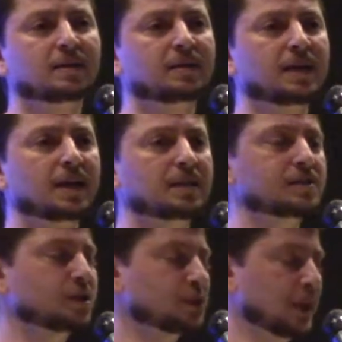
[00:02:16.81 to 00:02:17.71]

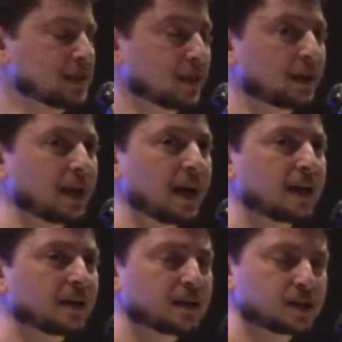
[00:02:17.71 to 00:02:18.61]
that just recently
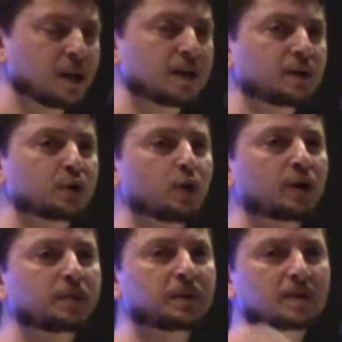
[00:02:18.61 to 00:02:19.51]
had a soccer
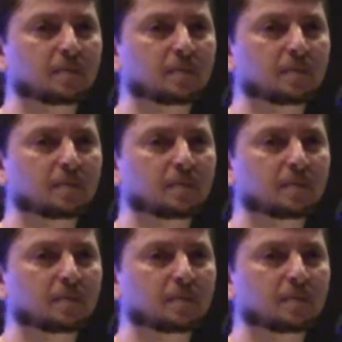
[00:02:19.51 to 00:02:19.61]
tournament,